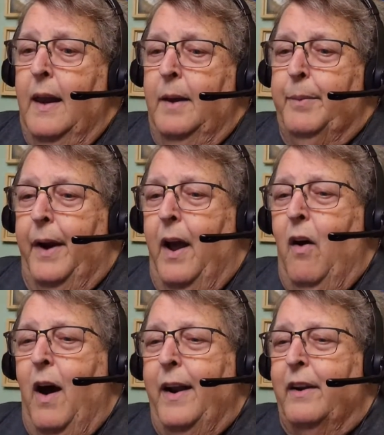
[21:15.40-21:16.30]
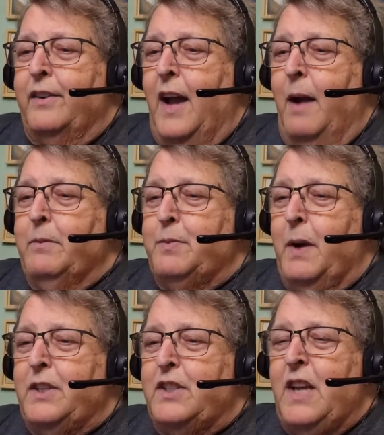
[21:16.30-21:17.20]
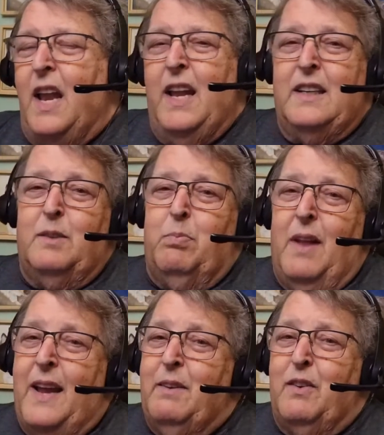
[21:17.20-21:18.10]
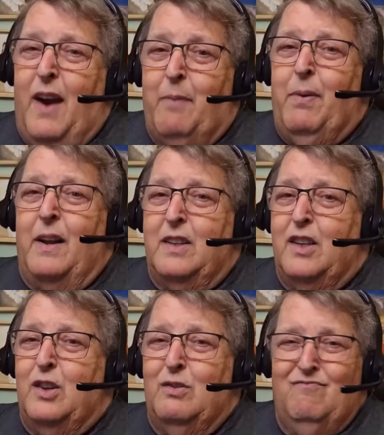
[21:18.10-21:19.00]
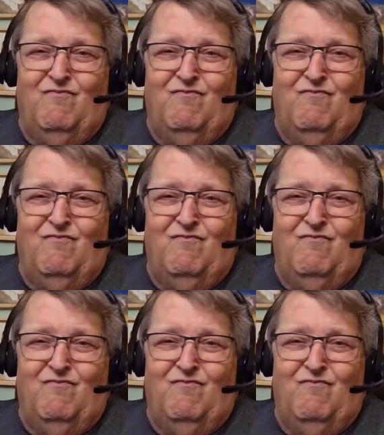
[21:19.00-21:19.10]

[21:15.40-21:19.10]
But no, Hot Air Tom, as much as I like to blame crap on you,